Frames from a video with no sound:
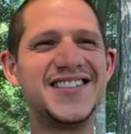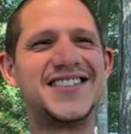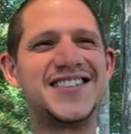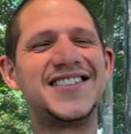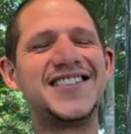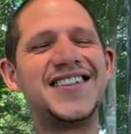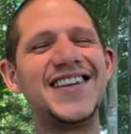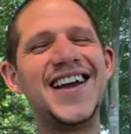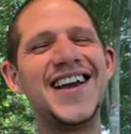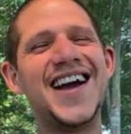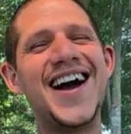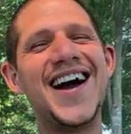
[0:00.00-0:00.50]

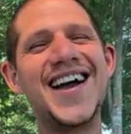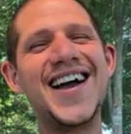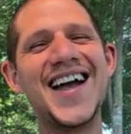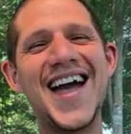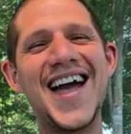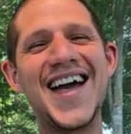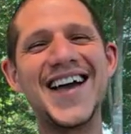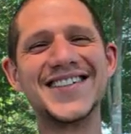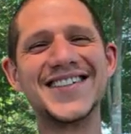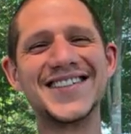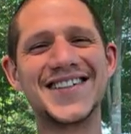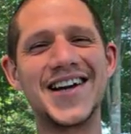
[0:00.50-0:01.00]

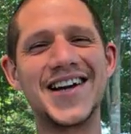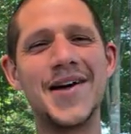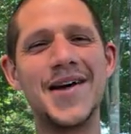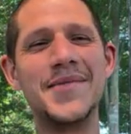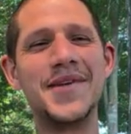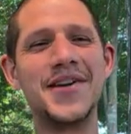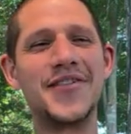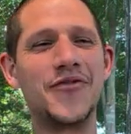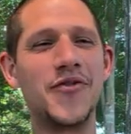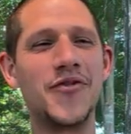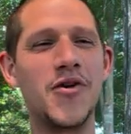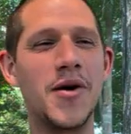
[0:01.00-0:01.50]
CIA is
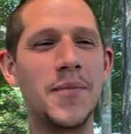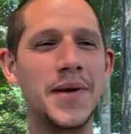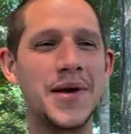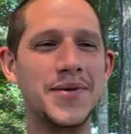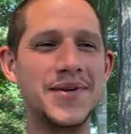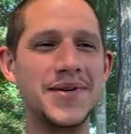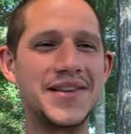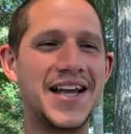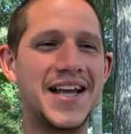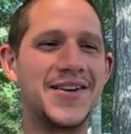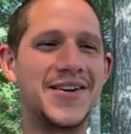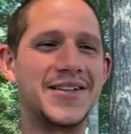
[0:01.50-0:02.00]
coming for me
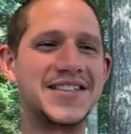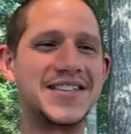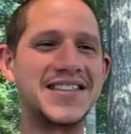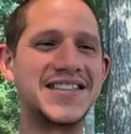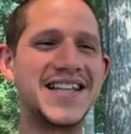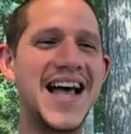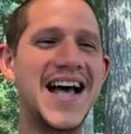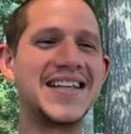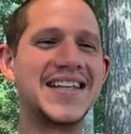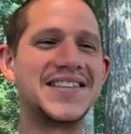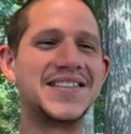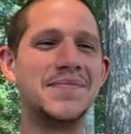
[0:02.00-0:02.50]
with their
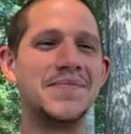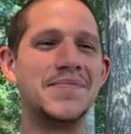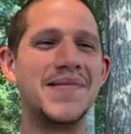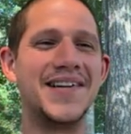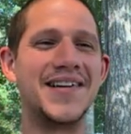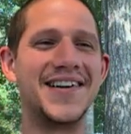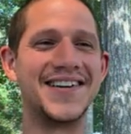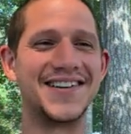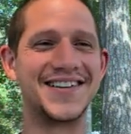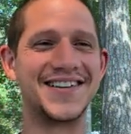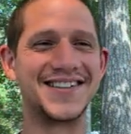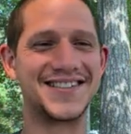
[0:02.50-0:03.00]
assassin
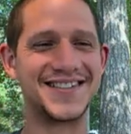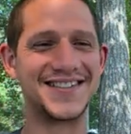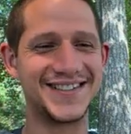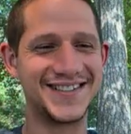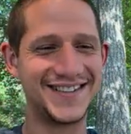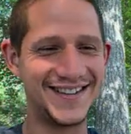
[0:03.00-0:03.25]
bugs.